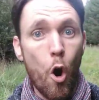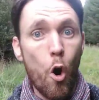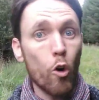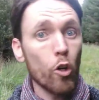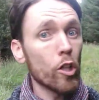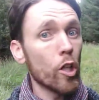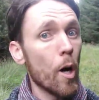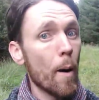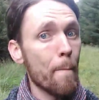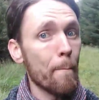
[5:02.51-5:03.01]
or
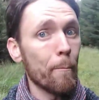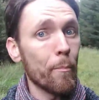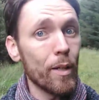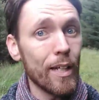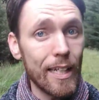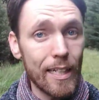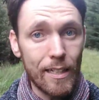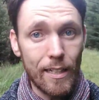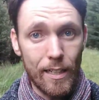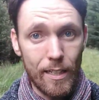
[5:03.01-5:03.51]

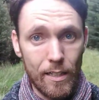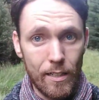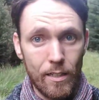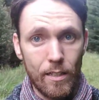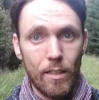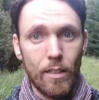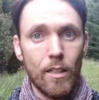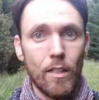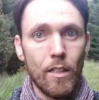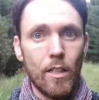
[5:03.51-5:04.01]
completely.
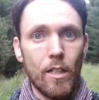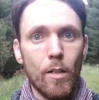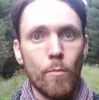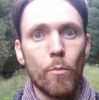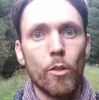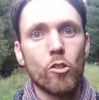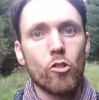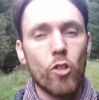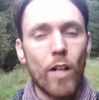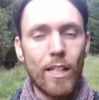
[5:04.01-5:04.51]

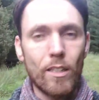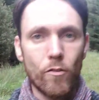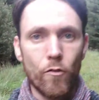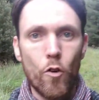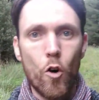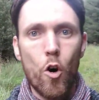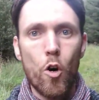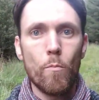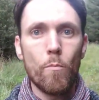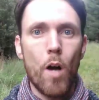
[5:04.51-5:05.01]
But
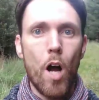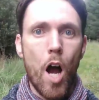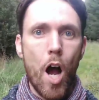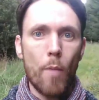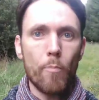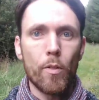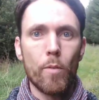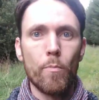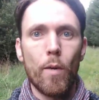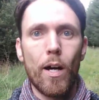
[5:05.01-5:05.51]
transform,
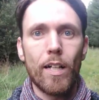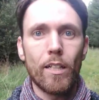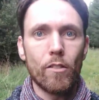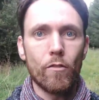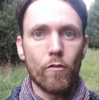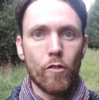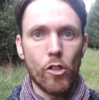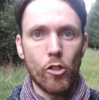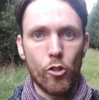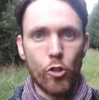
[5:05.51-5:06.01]
optimize
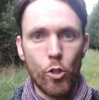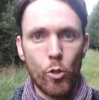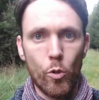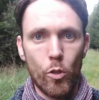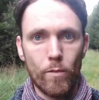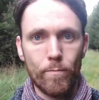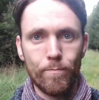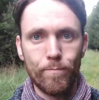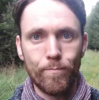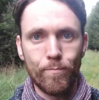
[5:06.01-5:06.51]
for
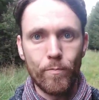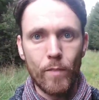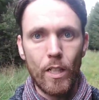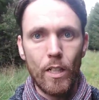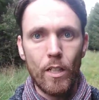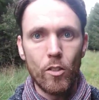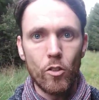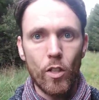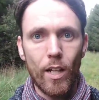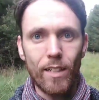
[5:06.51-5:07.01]
sure.
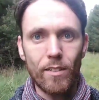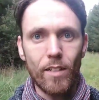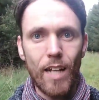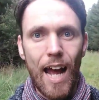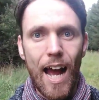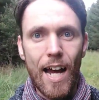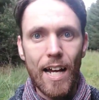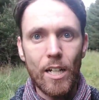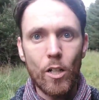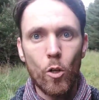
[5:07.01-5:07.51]
So that's the
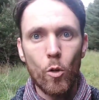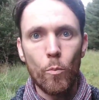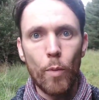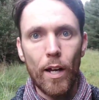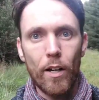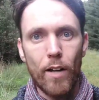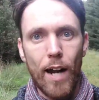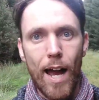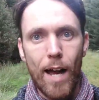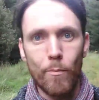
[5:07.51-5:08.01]
I know
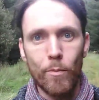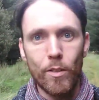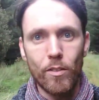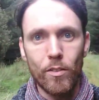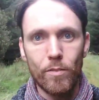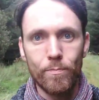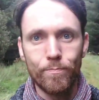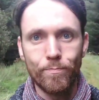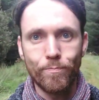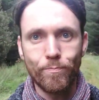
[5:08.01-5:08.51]
better
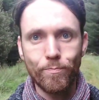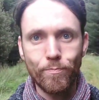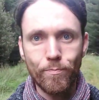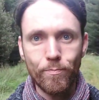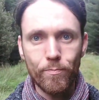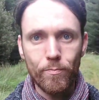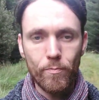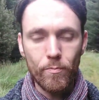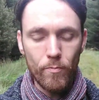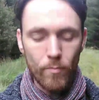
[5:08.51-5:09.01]
habits.
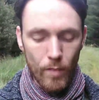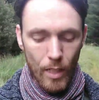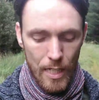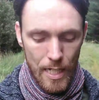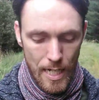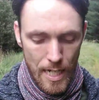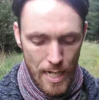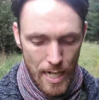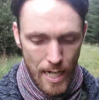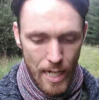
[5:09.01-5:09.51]

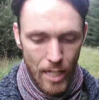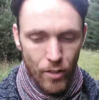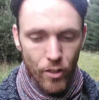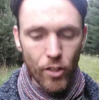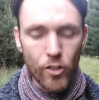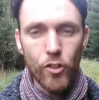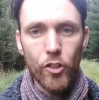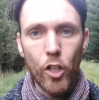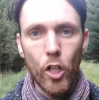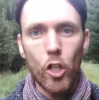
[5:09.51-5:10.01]

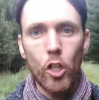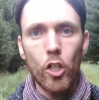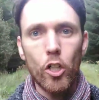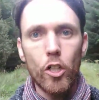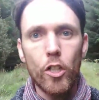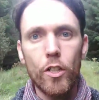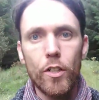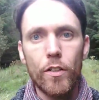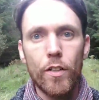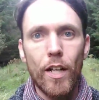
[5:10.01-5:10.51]
The
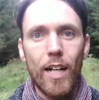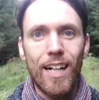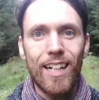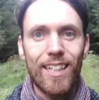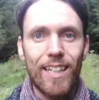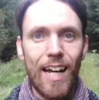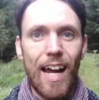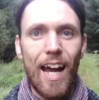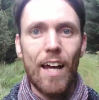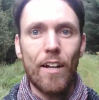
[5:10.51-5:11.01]
third
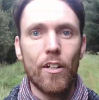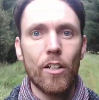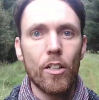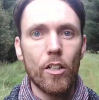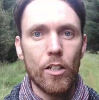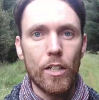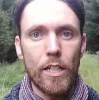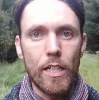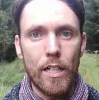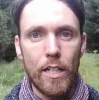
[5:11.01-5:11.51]

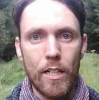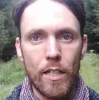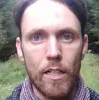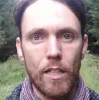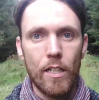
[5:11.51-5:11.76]
category